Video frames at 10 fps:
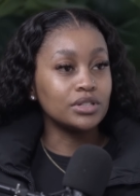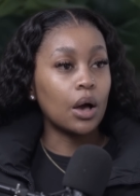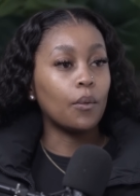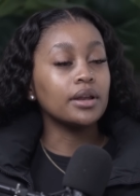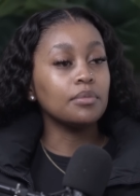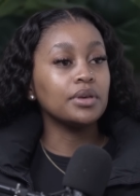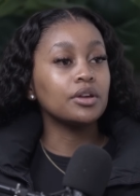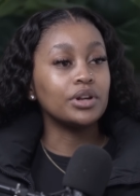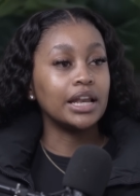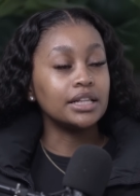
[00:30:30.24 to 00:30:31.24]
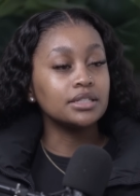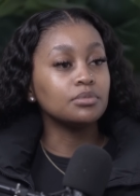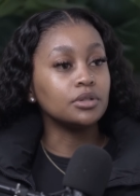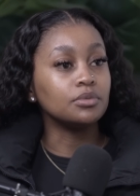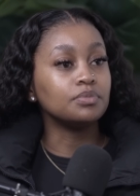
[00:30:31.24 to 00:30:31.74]
Yeah. I want to be a
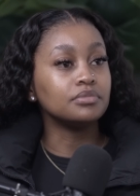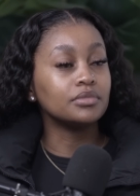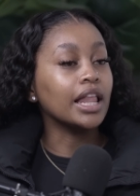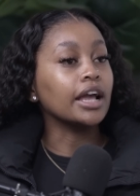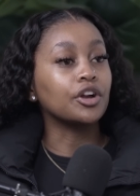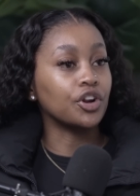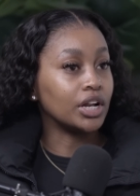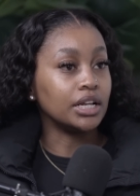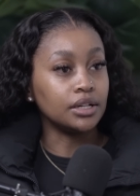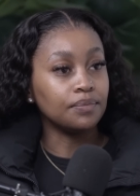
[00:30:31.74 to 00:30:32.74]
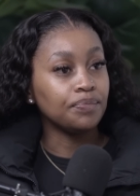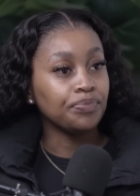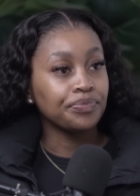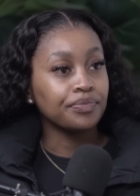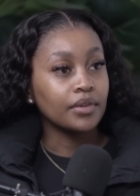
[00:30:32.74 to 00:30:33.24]
relatable, like, girly. Yeah.
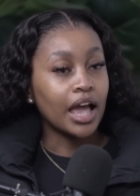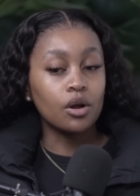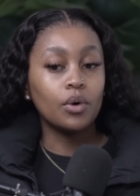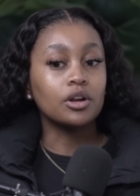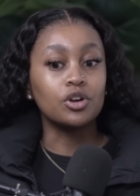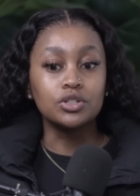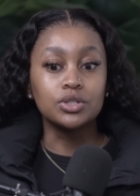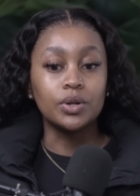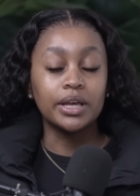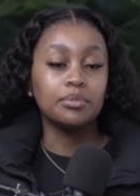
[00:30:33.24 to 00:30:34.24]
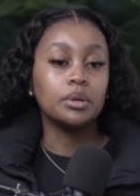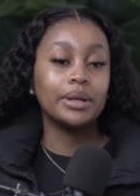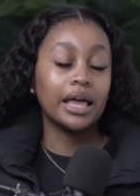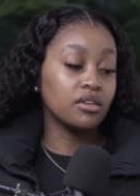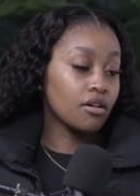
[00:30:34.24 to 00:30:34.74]
I don't want girls to look at me and
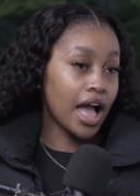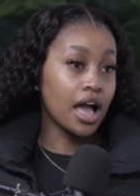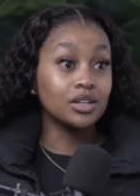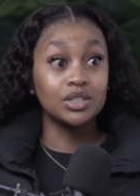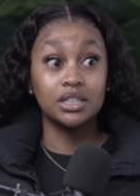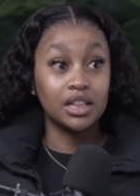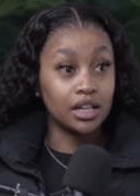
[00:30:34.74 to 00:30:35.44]
be like, yo, I was in